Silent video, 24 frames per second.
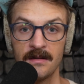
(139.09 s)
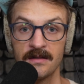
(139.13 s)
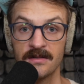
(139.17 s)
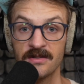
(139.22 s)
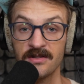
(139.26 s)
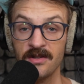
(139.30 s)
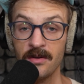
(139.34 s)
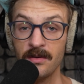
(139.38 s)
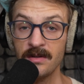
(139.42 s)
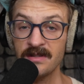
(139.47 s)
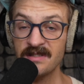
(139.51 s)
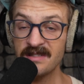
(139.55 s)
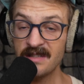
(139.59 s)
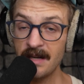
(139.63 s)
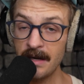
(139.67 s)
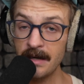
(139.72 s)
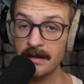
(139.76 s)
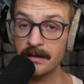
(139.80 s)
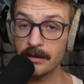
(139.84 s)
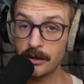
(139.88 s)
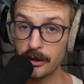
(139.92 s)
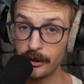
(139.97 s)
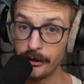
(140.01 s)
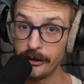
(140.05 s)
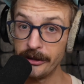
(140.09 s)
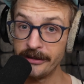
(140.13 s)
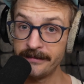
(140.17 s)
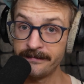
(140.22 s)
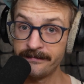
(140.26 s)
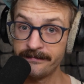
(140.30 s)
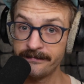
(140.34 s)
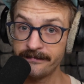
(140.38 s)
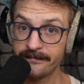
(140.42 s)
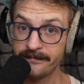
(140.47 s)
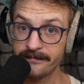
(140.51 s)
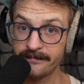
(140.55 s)
So it's not
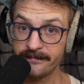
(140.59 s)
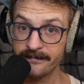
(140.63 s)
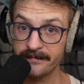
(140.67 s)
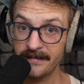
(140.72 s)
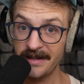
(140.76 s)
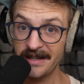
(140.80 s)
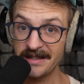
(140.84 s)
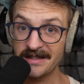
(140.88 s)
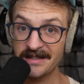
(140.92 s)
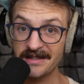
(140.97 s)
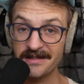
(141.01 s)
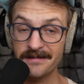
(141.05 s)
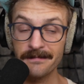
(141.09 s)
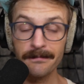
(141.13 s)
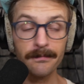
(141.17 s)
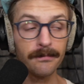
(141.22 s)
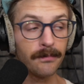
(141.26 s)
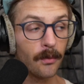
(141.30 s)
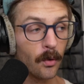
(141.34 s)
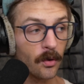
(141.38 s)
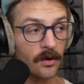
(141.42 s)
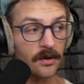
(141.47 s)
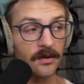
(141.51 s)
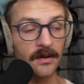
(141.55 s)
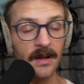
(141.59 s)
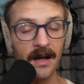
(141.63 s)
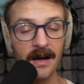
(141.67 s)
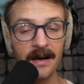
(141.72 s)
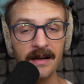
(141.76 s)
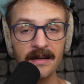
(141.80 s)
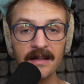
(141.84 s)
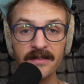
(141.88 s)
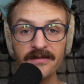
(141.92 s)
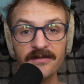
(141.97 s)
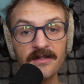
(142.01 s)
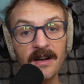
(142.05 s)
good. It's
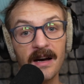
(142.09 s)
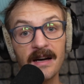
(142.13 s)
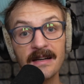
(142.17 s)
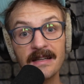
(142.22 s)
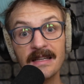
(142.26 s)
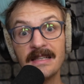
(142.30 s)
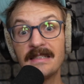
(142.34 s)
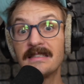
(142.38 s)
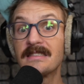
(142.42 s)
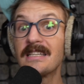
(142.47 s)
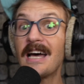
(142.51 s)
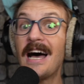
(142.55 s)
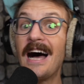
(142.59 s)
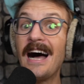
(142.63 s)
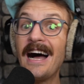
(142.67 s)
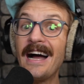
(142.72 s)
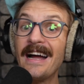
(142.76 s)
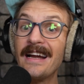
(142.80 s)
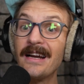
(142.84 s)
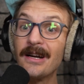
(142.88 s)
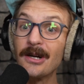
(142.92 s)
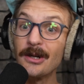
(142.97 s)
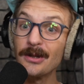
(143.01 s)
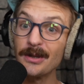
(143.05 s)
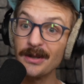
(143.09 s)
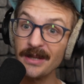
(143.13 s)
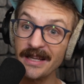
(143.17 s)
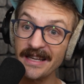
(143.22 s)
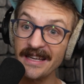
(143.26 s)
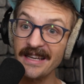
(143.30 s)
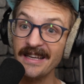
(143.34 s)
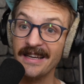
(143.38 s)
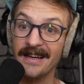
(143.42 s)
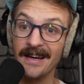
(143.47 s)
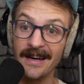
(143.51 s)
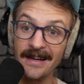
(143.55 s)
borderline, if not
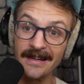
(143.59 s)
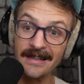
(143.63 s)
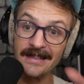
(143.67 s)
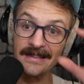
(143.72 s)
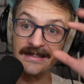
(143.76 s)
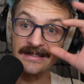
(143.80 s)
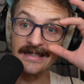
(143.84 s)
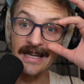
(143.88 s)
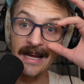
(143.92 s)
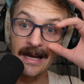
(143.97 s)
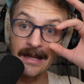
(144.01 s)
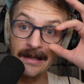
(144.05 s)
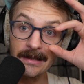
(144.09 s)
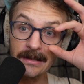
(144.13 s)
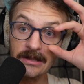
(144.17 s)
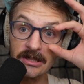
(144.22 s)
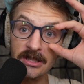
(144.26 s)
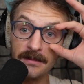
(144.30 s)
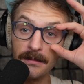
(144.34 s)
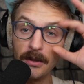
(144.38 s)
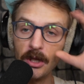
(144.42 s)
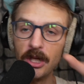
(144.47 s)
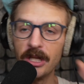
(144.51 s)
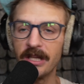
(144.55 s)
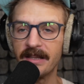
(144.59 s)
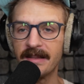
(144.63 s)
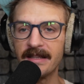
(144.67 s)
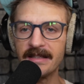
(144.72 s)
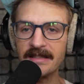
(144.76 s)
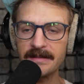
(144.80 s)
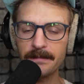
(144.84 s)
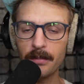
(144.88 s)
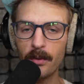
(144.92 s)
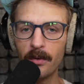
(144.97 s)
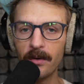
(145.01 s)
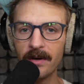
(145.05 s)
entirely unintelligible at
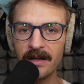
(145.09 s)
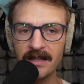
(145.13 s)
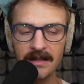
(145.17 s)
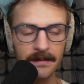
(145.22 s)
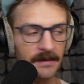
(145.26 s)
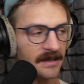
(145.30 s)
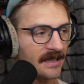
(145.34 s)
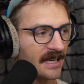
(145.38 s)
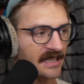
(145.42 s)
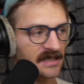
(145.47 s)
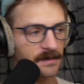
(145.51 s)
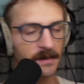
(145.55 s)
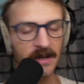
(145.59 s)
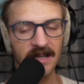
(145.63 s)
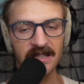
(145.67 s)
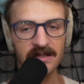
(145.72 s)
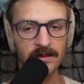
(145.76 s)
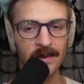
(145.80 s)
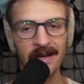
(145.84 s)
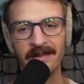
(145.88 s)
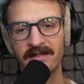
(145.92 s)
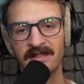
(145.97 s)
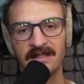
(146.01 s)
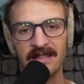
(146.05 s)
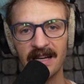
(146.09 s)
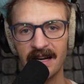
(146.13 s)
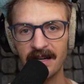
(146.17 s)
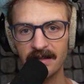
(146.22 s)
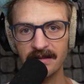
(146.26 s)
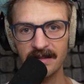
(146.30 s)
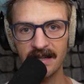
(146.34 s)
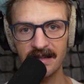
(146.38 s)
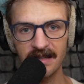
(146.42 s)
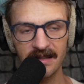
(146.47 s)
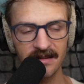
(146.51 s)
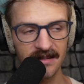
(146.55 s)
this point, but that's because we haven't
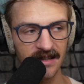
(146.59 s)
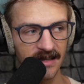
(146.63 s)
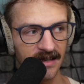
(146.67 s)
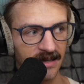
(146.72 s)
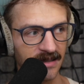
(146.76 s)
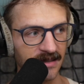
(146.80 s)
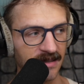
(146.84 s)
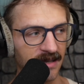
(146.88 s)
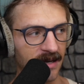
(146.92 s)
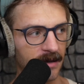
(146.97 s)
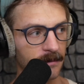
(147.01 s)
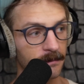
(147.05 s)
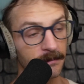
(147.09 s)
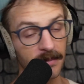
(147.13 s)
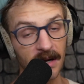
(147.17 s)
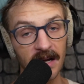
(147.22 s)
dialed anything in yet.